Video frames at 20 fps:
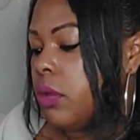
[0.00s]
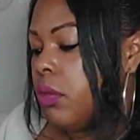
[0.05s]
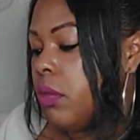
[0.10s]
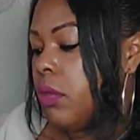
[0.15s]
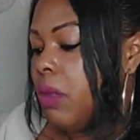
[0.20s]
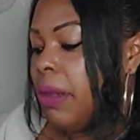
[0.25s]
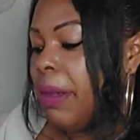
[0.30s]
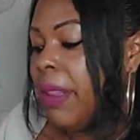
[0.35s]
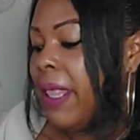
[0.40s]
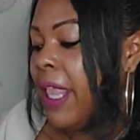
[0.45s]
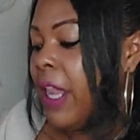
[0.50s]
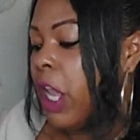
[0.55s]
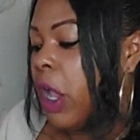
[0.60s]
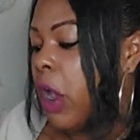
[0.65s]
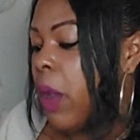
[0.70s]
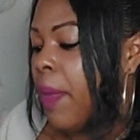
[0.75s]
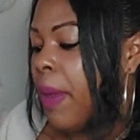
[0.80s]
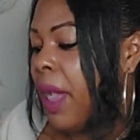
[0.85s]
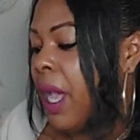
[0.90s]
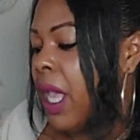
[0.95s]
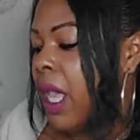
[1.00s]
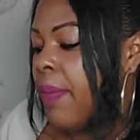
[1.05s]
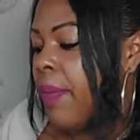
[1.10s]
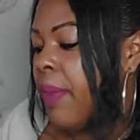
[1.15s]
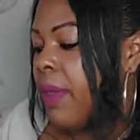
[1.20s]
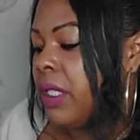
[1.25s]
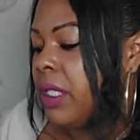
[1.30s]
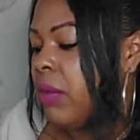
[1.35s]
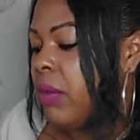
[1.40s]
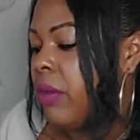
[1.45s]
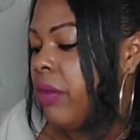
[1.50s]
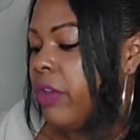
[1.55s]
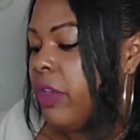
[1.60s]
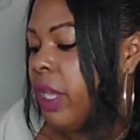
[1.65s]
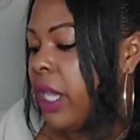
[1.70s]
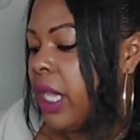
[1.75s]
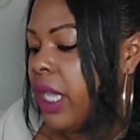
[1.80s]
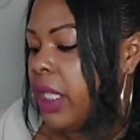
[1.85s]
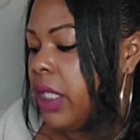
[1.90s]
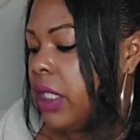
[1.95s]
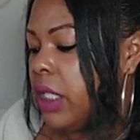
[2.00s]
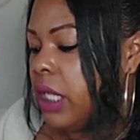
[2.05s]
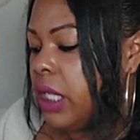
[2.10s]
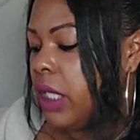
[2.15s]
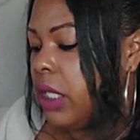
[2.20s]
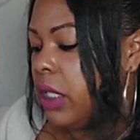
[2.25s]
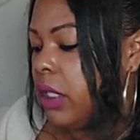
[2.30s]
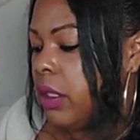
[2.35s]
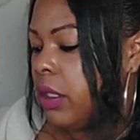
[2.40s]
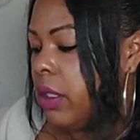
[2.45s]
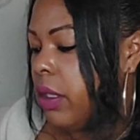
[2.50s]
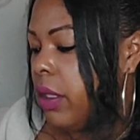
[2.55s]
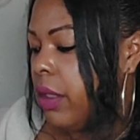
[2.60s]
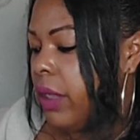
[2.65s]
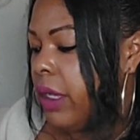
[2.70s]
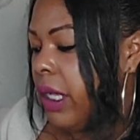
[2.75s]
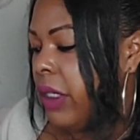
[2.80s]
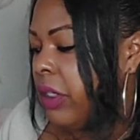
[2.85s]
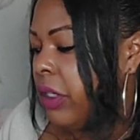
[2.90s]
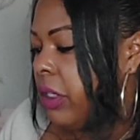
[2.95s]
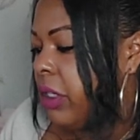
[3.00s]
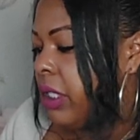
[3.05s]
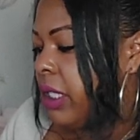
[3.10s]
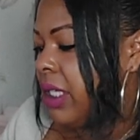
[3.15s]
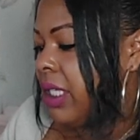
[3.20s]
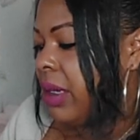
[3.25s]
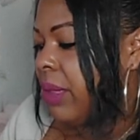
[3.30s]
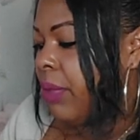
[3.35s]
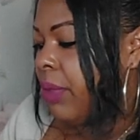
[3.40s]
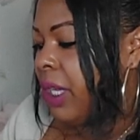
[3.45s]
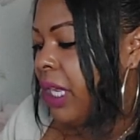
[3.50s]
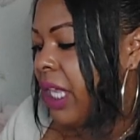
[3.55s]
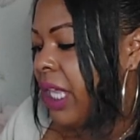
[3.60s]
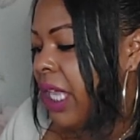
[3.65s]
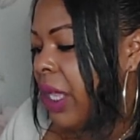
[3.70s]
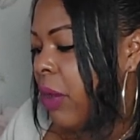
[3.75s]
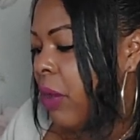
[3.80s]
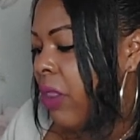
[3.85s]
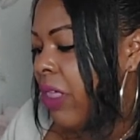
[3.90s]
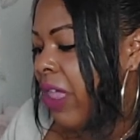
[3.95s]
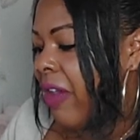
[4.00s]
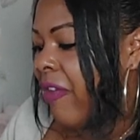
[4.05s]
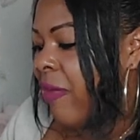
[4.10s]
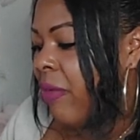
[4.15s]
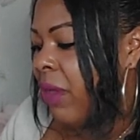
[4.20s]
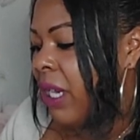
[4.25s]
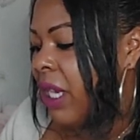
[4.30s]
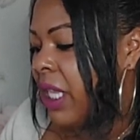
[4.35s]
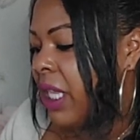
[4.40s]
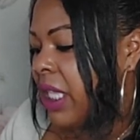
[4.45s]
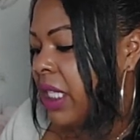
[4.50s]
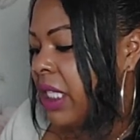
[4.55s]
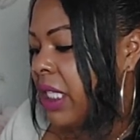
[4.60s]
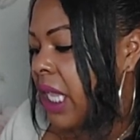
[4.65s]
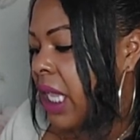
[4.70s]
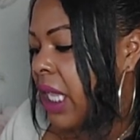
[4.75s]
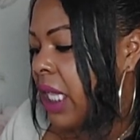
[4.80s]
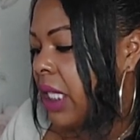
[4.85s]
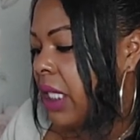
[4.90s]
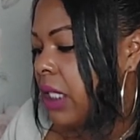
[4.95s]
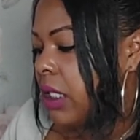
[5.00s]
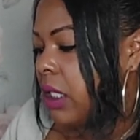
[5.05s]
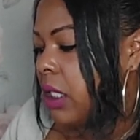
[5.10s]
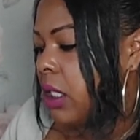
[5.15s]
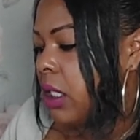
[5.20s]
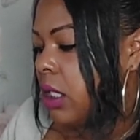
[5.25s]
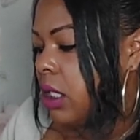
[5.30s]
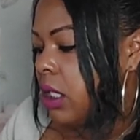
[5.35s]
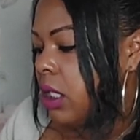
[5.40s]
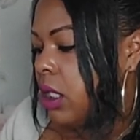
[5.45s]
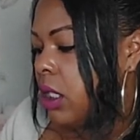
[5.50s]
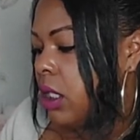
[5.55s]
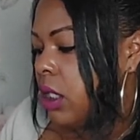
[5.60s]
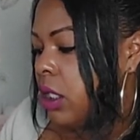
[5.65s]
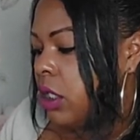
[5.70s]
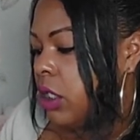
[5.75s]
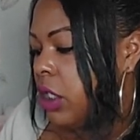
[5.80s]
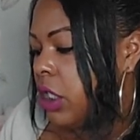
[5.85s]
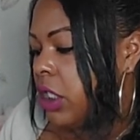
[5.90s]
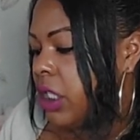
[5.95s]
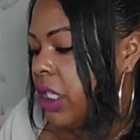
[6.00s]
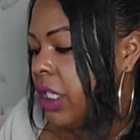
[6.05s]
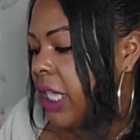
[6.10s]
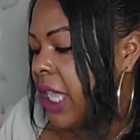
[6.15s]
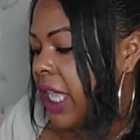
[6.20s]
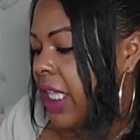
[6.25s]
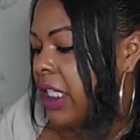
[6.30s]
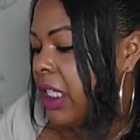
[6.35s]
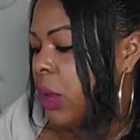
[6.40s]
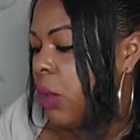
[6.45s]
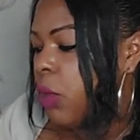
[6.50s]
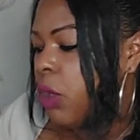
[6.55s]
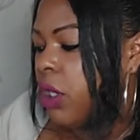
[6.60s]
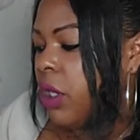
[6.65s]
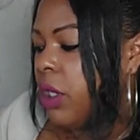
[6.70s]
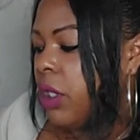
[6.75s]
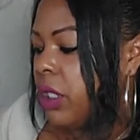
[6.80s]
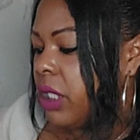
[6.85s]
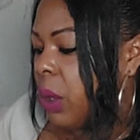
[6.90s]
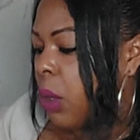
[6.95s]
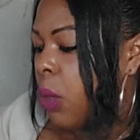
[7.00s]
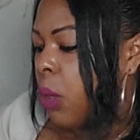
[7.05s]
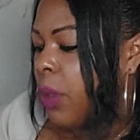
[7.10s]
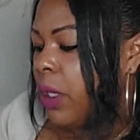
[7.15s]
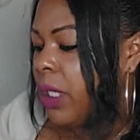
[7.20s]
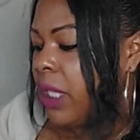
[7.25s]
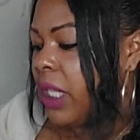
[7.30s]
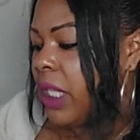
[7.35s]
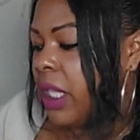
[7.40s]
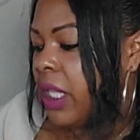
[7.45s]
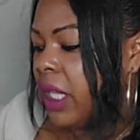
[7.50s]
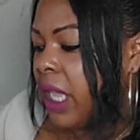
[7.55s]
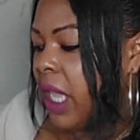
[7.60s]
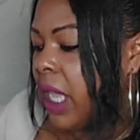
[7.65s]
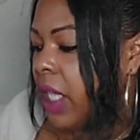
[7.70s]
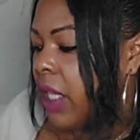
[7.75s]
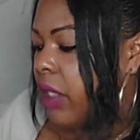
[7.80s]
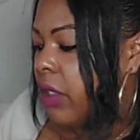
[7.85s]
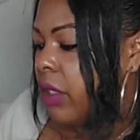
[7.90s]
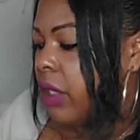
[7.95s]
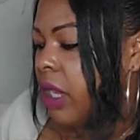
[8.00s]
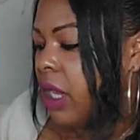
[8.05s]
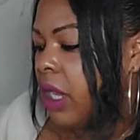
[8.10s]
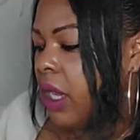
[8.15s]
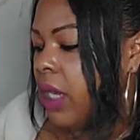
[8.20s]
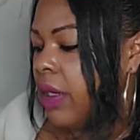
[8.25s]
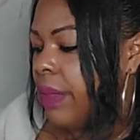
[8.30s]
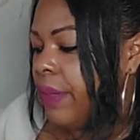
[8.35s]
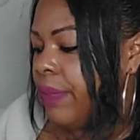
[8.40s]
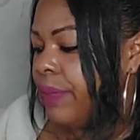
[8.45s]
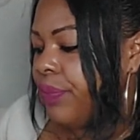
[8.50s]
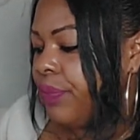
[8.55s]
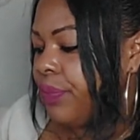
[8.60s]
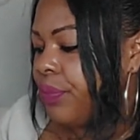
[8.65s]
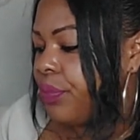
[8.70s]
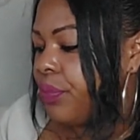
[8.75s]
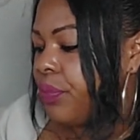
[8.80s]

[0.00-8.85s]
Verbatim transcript: maybe they know about it, but some of you guys, yeah, I do see somebody here with having money aside just in case someone, somebody like um,